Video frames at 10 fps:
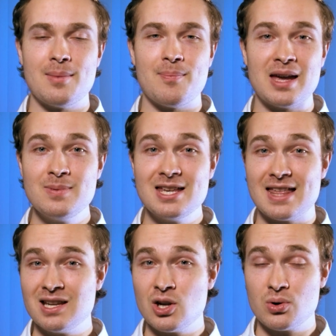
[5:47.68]
Maybe
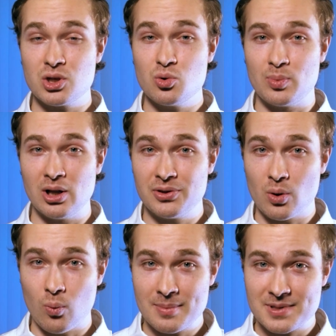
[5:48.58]
they know you built
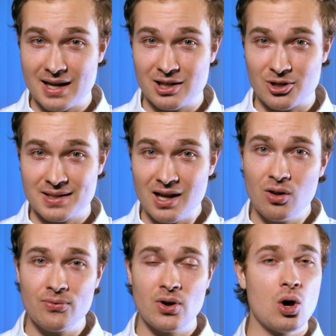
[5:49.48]
the website
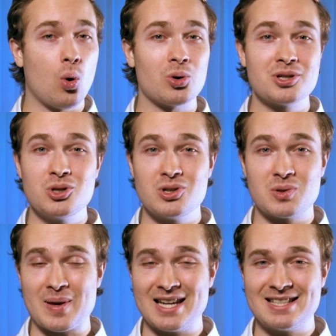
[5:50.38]
yourself, or you
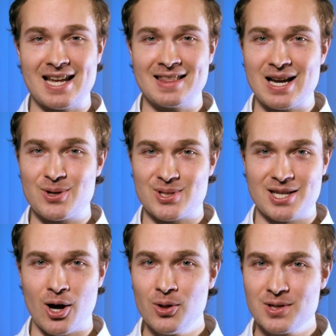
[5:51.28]
just paid
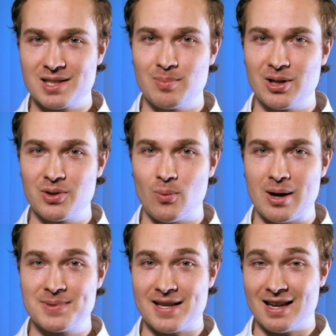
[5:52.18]
$10,000 to build the
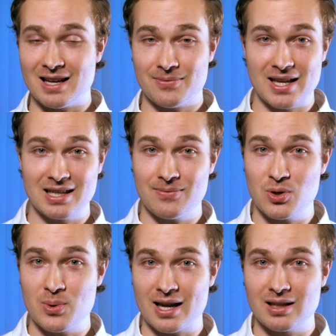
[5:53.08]
website. And if they give
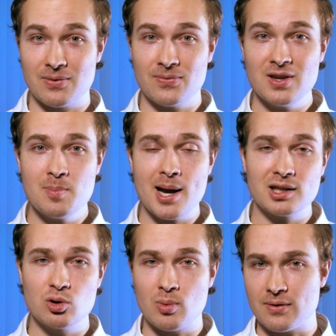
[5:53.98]
you negative
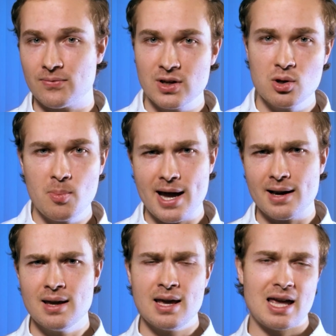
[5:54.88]
feedback, you might feel
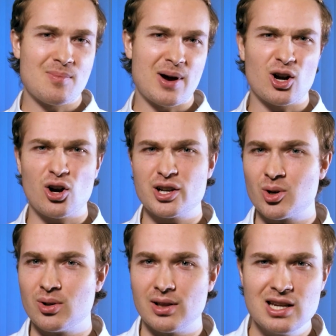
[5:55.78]
bad. It might hurt
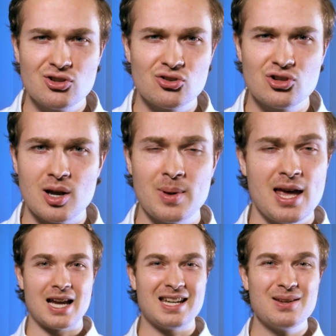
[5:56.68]
your relationship.
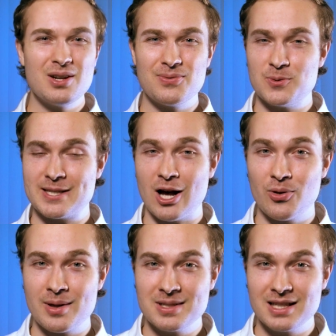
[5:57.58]
And even if you tell
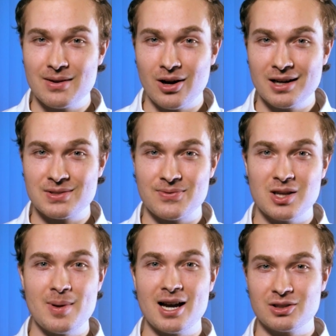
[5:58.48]
them to give honest
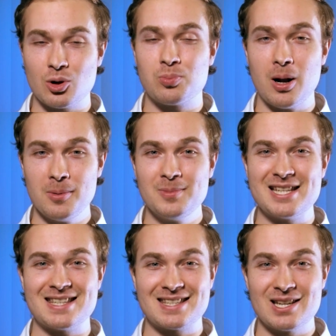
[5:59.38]
feedback, they'll
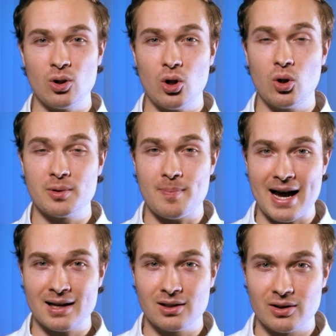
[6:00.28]
probably still hold
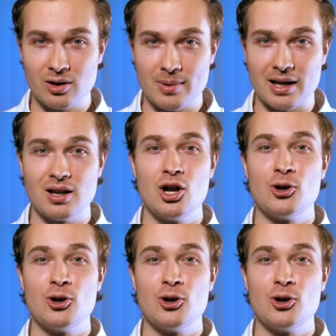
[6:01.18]
back a little bit.